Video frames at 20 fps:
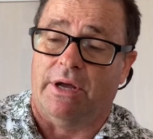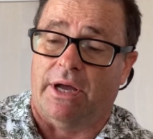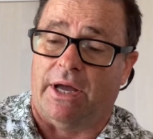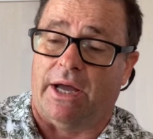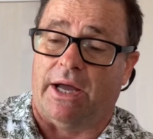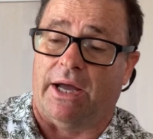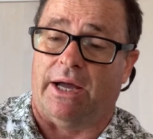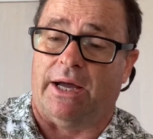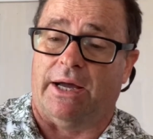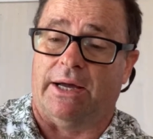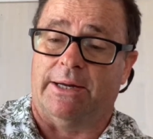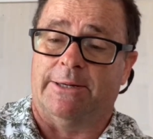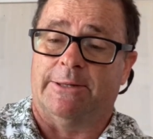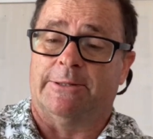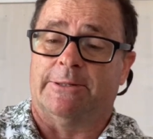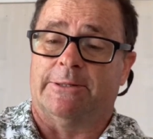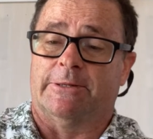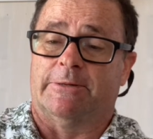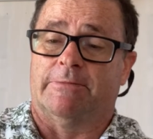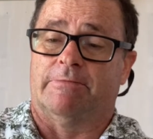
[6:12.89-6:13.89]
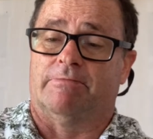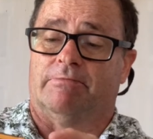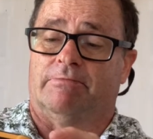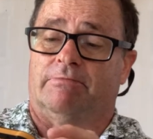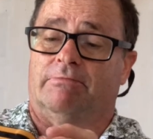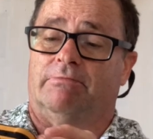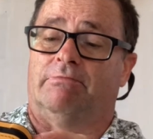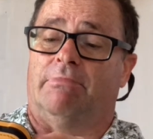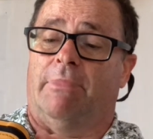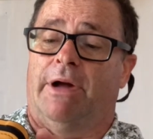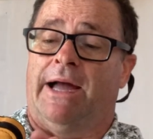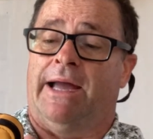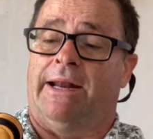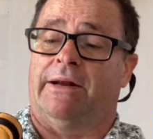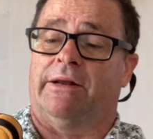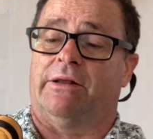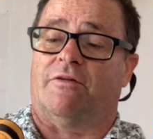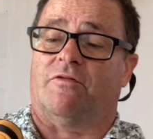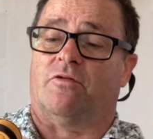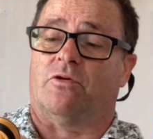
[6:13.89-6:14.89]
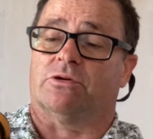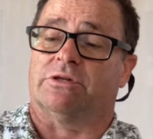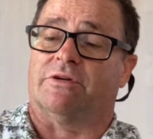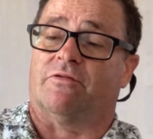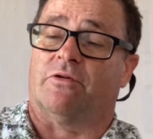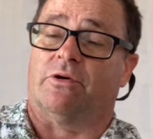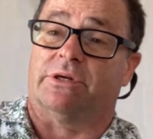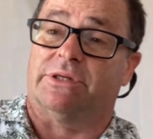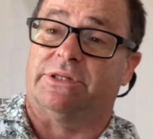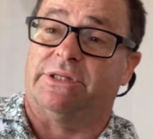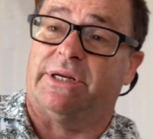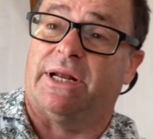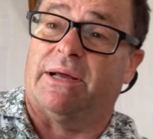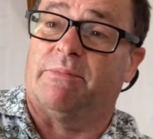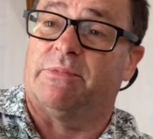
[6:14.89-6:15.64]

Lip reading: And then of course I've got it set up